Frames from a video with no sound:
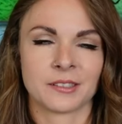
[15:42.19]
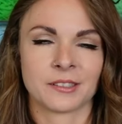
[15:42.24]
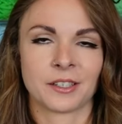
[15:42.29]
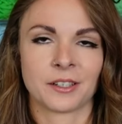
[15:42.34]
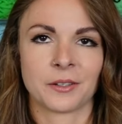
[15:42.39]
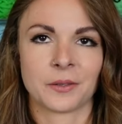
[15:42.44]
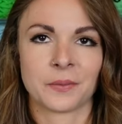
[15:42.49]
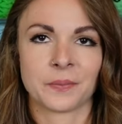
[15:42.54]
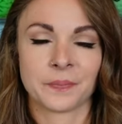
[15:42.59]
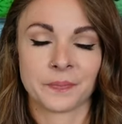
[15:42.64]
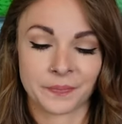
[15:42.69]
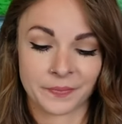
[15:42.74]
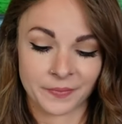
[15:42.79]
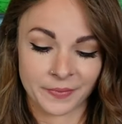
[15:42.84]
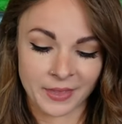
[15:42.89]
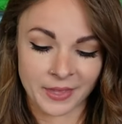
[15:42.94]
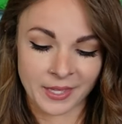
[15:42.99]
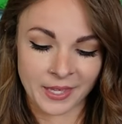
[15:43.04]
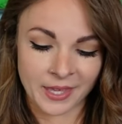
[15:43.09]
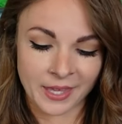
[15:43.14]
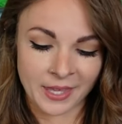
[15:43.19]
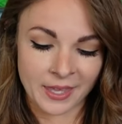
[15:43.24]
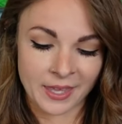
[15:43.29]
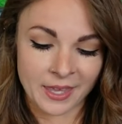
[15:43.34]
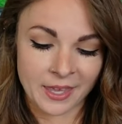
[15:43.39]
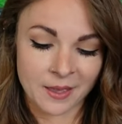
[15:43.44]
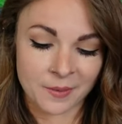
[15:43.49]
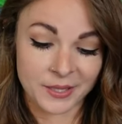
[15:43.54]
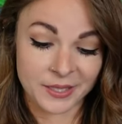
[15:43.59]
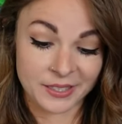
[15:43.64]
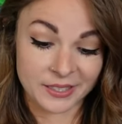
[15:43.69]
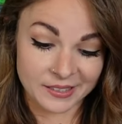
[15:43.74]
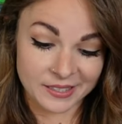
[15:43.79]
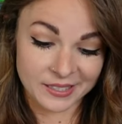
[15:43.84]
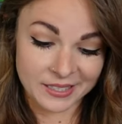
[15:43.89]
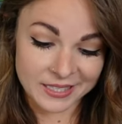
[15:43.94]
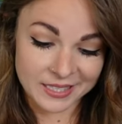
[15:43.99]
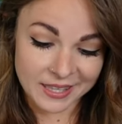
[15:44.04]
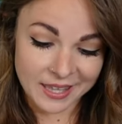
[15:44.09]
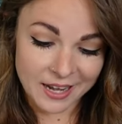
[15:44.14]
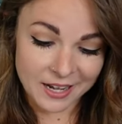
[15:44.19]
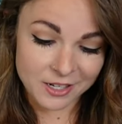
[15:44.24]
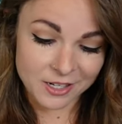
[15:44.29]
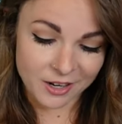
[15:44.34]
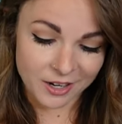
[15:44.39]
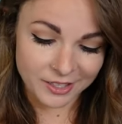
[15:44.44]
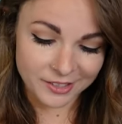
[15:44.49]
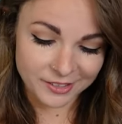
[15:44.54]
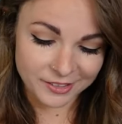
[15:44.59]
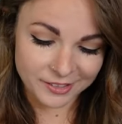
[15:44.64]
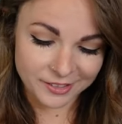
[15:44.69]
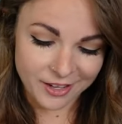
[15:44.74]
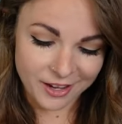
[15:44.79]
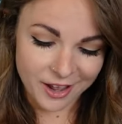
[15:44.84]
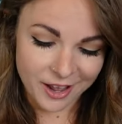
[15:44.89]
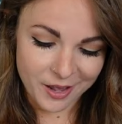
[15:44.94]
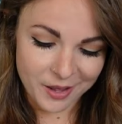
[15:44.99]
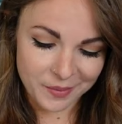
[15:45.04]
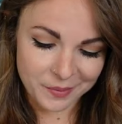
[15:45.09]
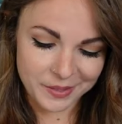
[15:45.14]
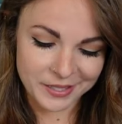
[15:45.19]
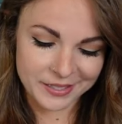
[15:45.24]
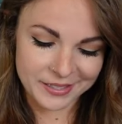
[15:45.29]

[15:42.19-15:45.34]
So listening to that nonstop.